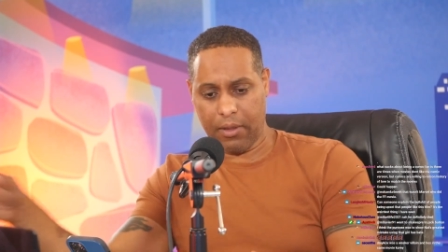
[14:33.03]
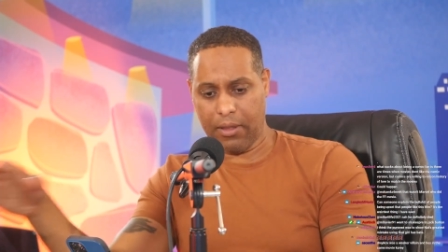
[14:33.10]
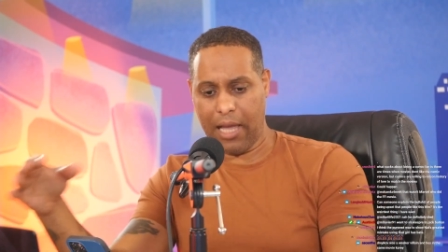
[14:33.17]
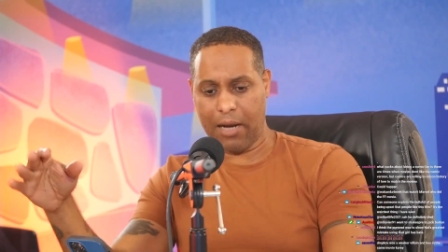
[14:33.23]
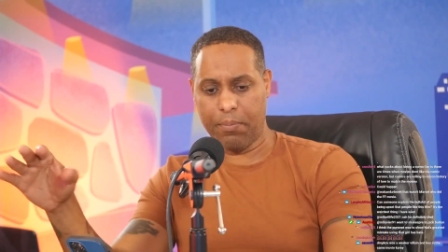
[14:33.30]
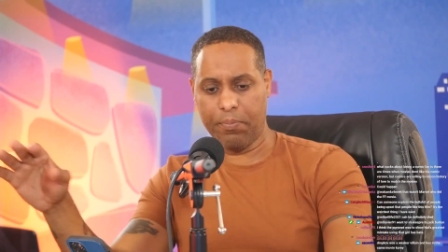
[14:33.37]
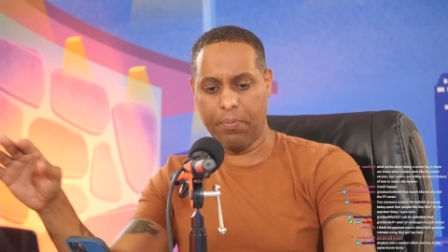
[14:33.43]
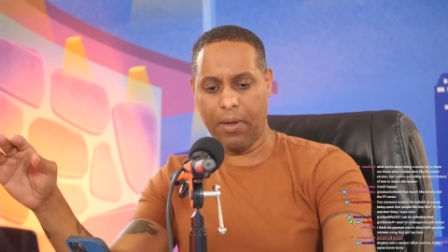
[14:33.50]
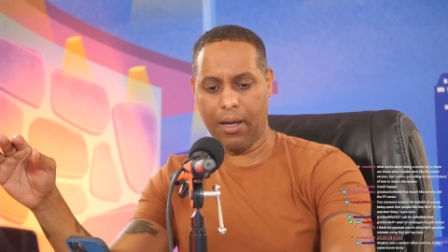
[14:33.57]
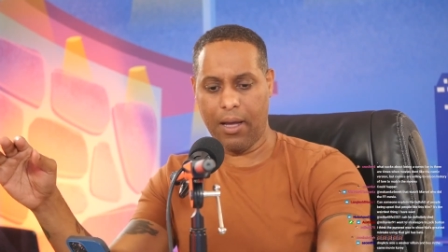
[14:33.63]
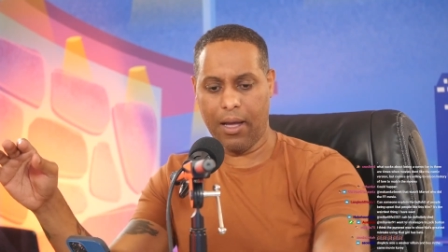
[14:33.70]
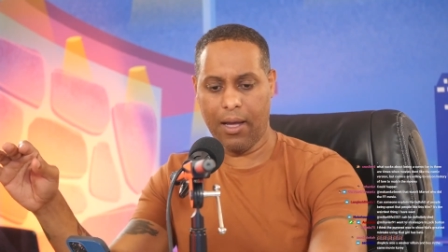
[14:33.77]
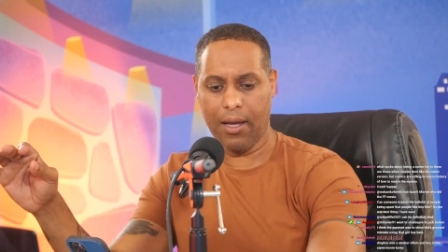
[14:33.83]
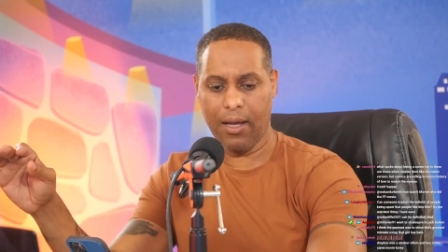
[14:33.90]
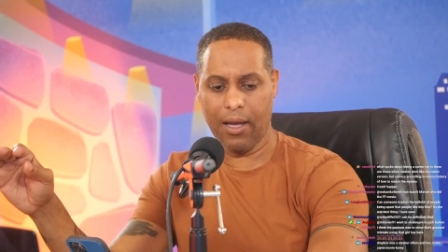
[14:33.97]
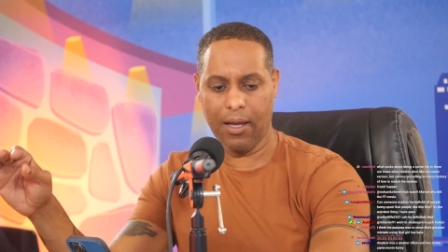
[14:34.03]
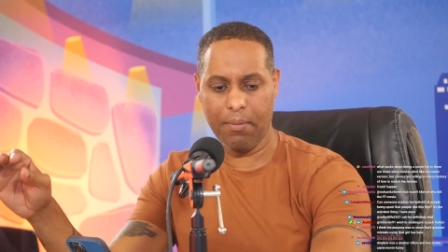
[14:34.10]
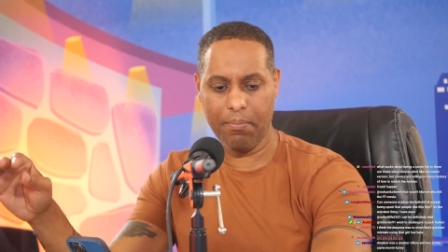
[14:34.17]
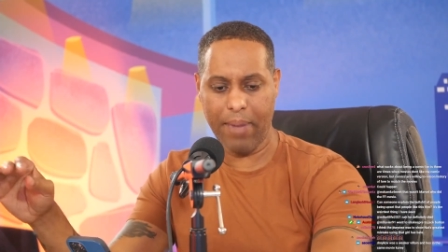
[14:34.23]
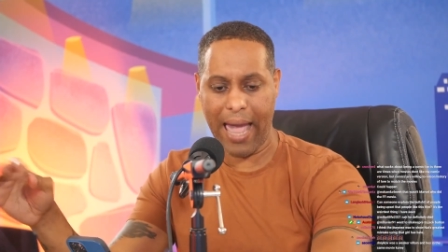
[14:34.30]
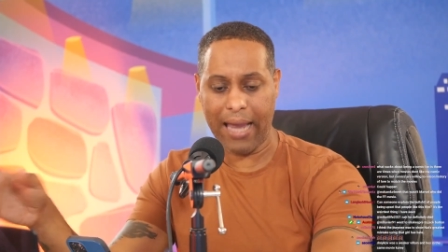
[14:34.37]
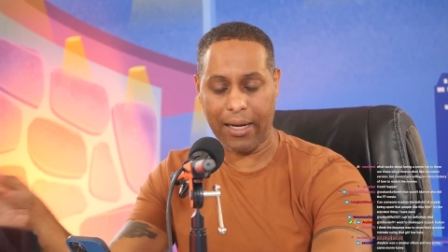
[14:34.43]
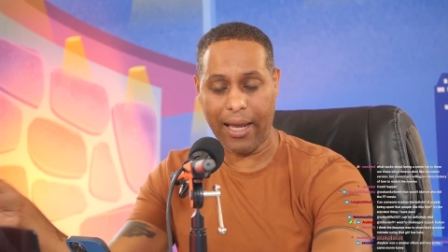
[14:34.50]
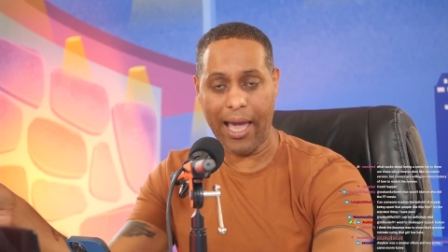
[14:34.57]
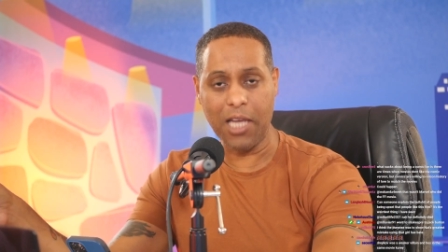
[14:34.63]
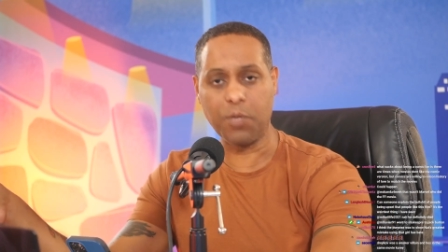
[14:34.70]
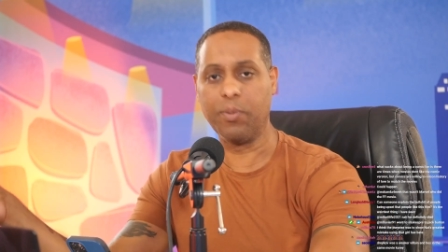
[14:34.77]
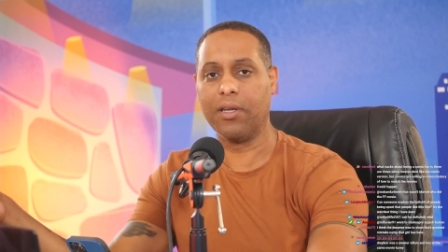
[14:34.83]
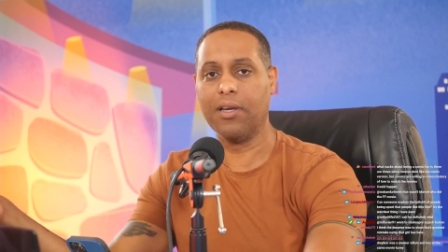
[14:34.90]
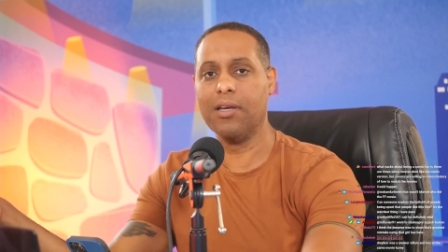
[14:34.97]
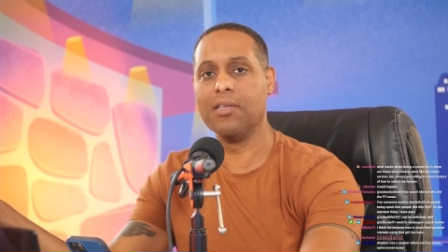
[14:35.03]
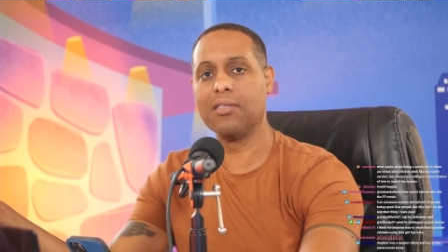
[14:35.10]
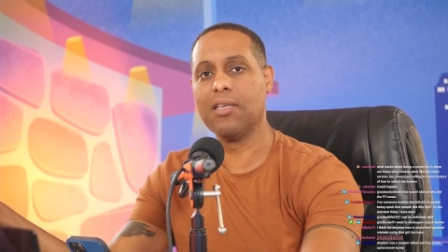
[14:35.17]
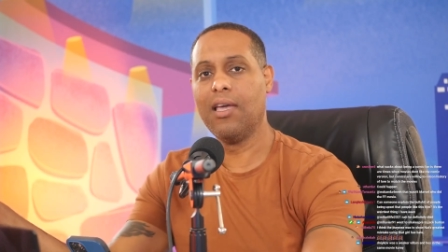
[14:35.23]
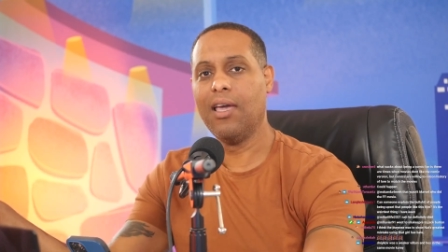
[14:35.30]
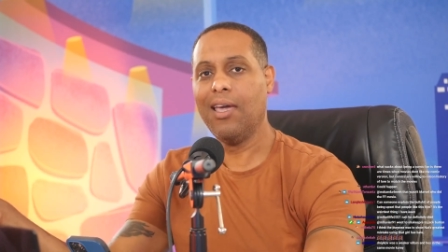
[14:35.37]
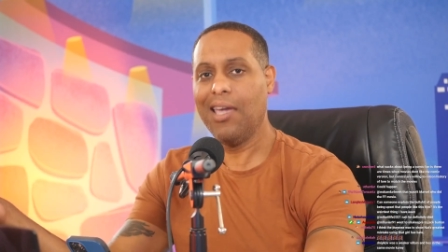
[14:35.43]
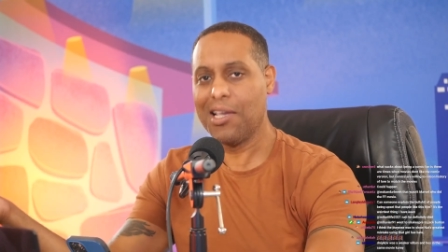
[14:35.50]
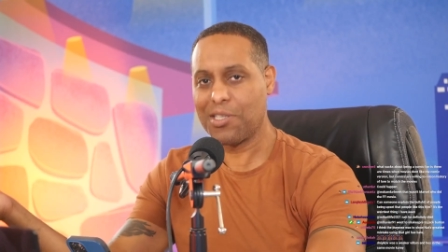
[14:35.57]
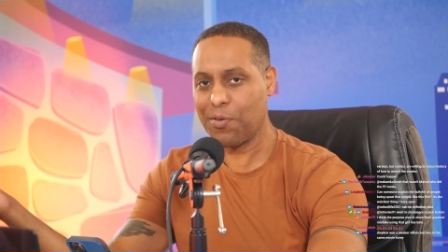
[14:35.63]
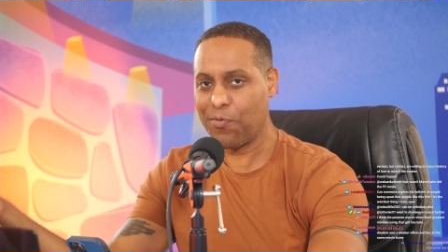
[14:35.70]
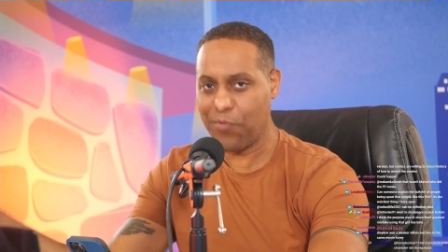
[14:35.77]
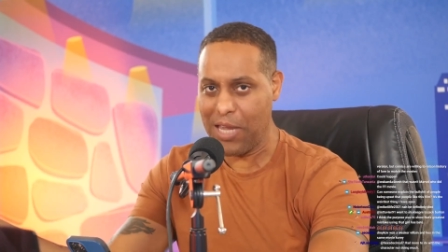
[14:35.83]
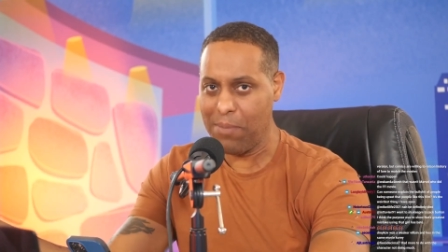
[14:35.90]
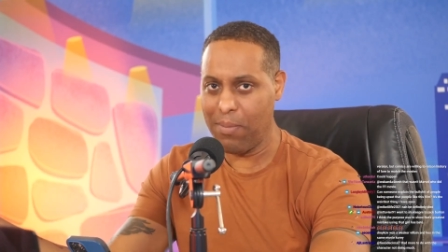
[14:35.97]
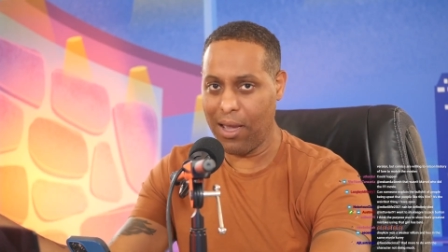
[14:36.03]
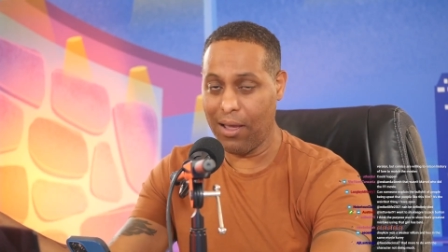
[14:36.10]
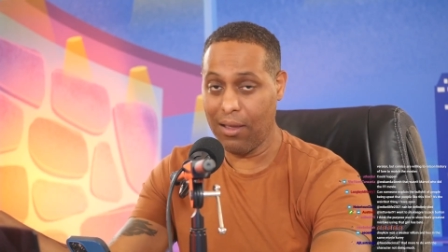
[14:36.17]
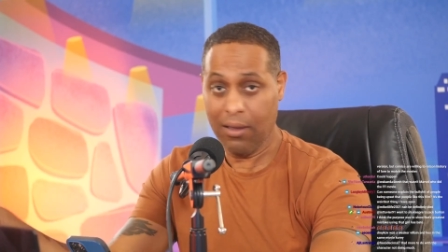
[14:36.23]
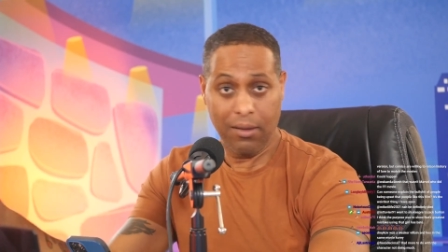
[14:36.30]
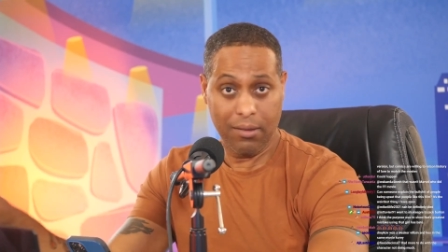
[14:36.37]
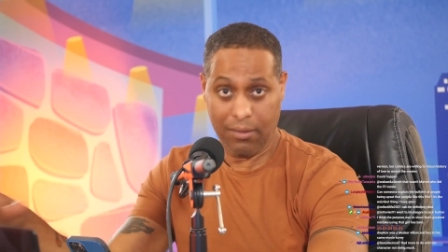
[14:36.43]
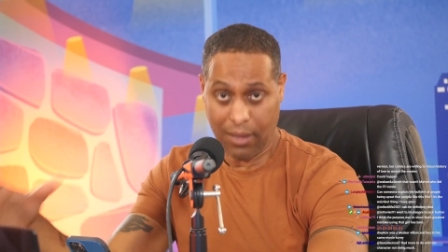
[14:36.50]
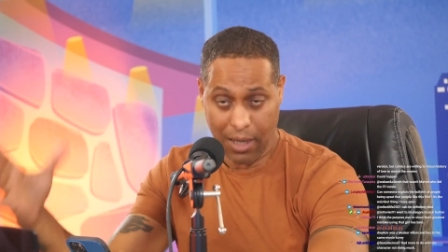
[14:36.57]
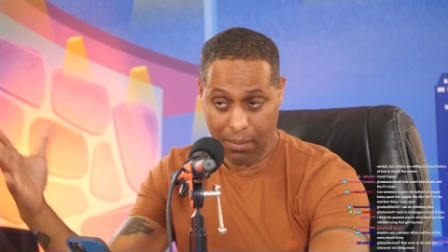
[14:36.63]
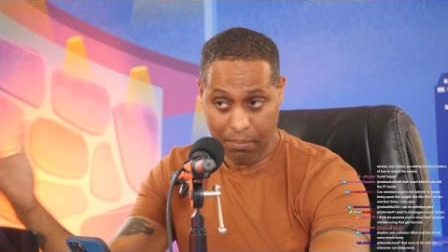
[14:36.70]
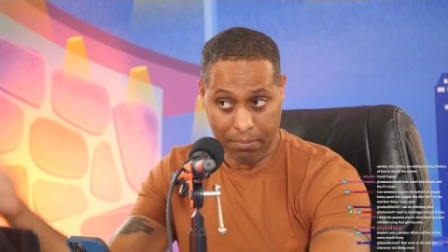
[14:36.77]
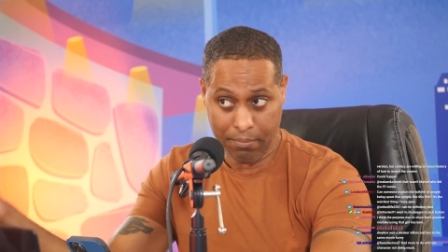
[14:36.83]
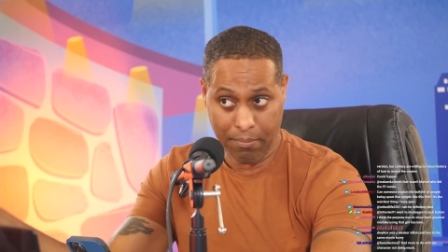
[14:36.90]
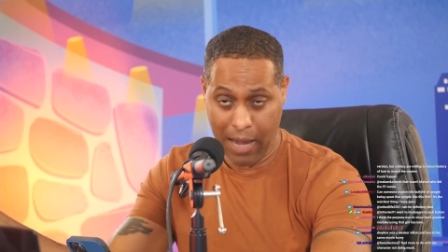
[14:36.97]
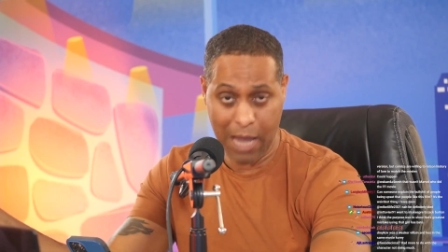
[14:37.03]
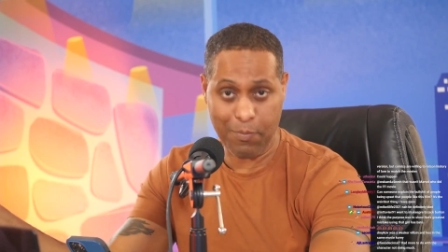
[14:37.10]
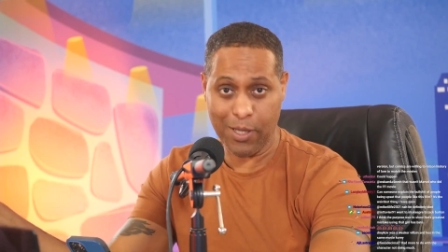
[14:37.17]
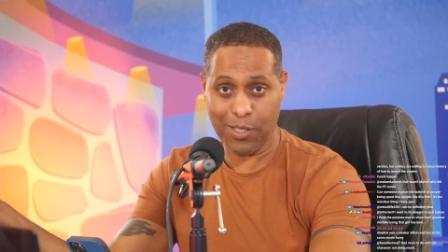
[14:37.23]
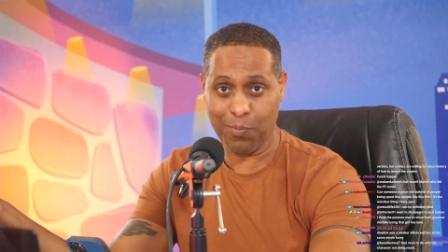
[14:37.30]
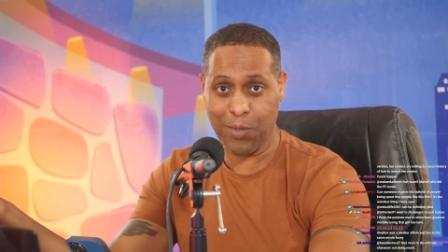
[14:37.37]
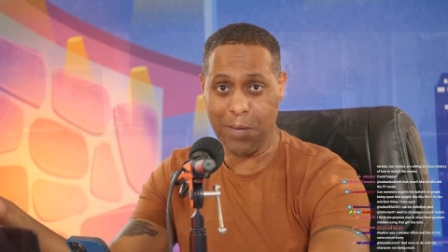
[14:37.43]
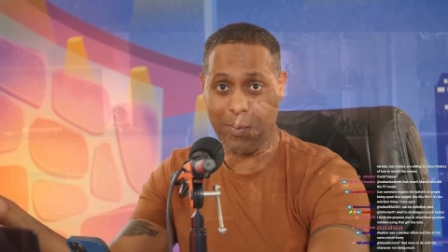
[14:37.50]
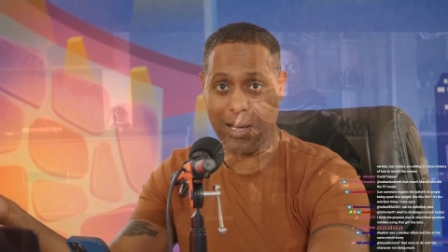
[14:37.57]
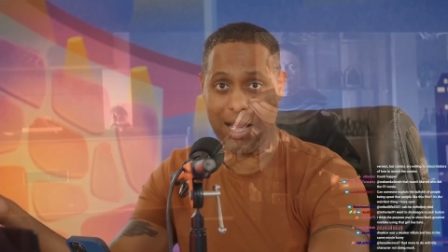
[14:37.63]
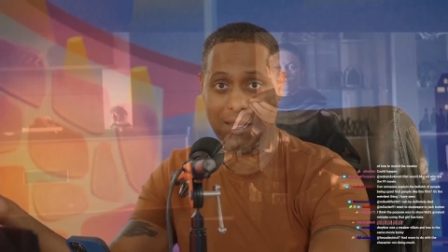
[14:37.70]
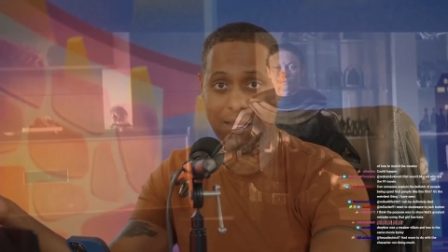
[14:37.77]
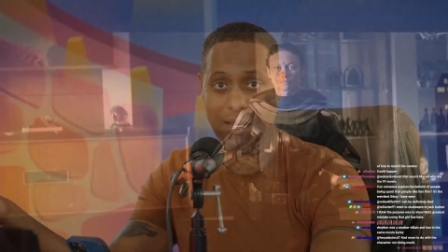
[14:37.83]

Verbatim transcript: a lot of uh, uh, uh backlash because it's a female. Um, might be some people